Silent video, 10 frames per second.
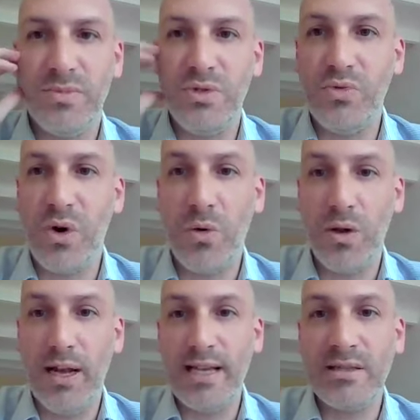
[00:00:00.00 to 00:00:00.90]
draw
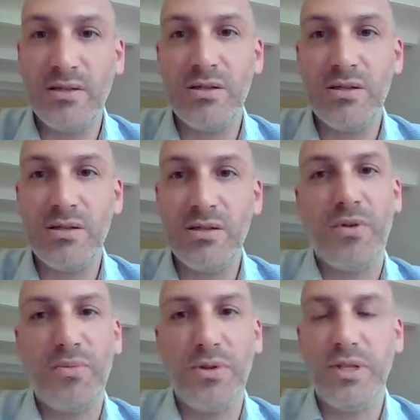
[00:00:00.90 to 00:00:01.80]
lessons
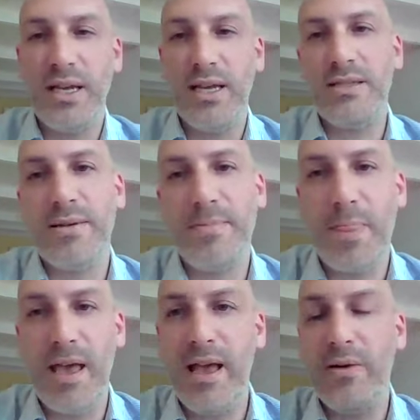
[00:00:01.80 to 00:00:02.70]
from the data,
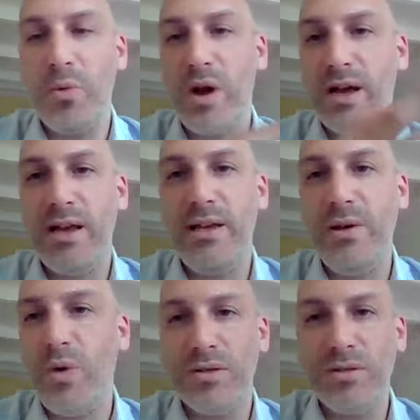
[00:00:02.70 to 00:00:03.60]
and where
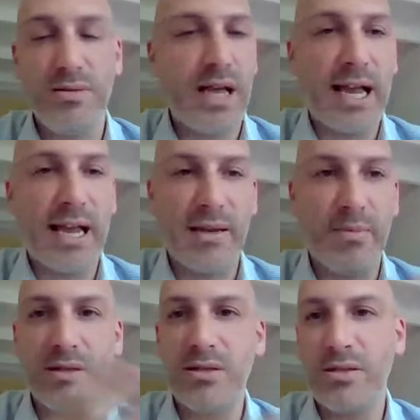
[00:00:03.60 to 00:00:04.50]
anyone,
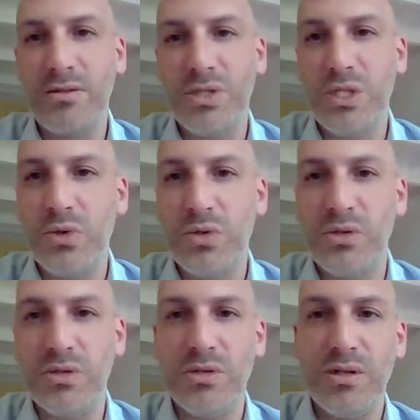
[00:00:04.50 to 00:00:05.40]
academics,
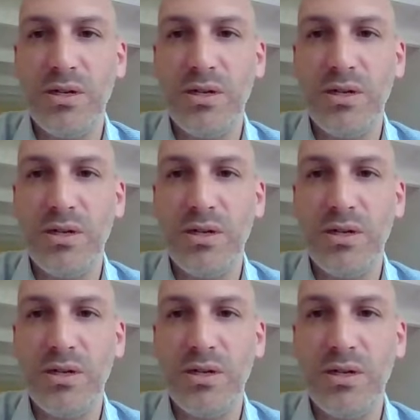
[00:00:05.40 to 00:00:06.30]
student,
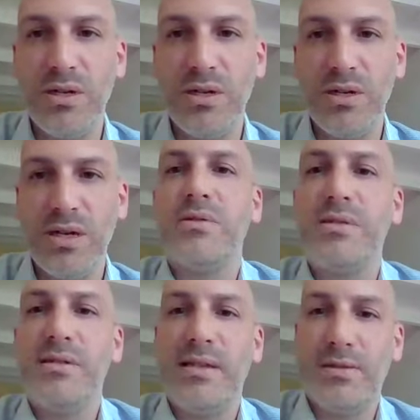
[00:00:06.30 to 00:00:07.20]
decision
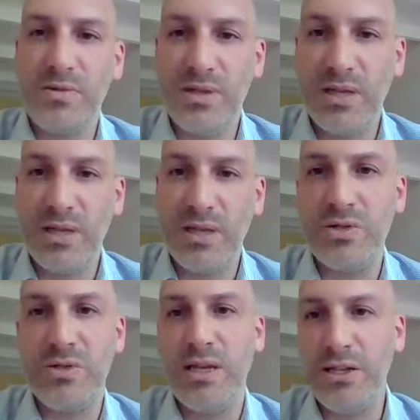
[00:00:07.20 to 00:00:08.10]
makers,
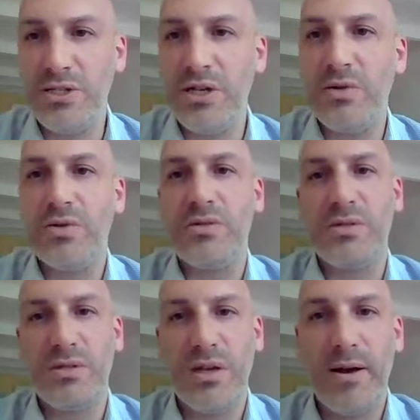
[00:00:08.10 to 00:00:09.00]
associations,
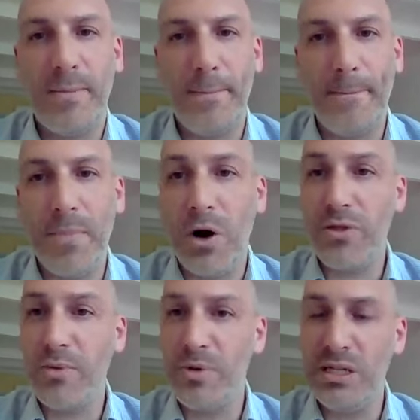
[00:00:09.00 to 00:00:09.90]
NGOs,
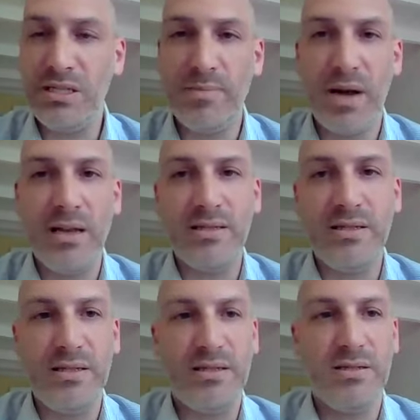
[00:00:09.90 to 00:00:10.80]
other
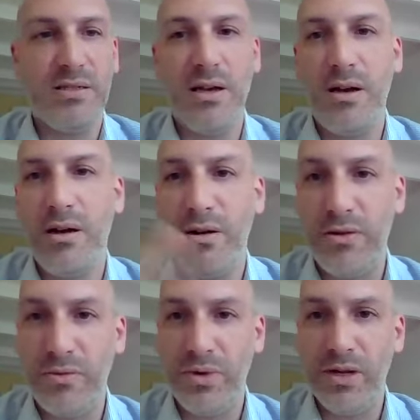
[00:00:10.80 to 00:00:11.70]
municipalities,
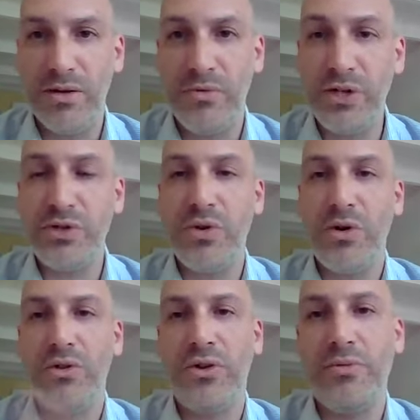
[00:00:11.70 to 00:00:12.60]
the
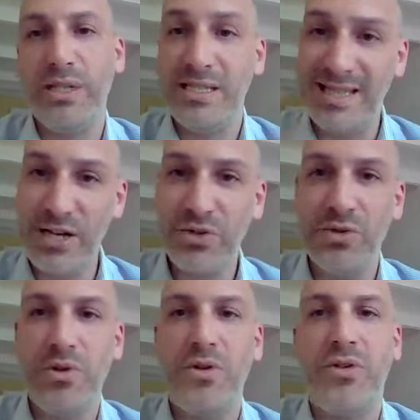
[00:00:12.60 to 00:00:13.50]
regional authorities,
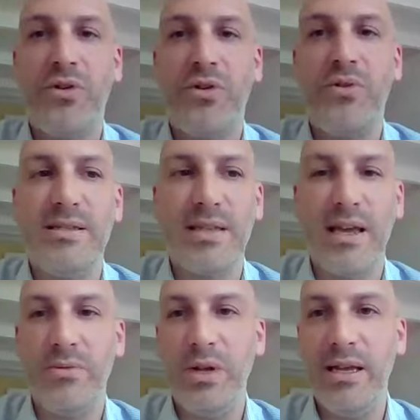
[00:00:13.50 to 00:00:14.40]
national authorities
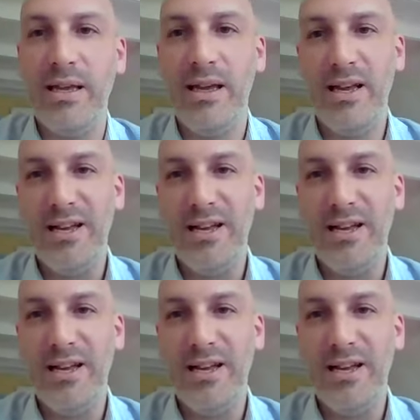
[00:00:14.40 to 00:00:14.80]
can really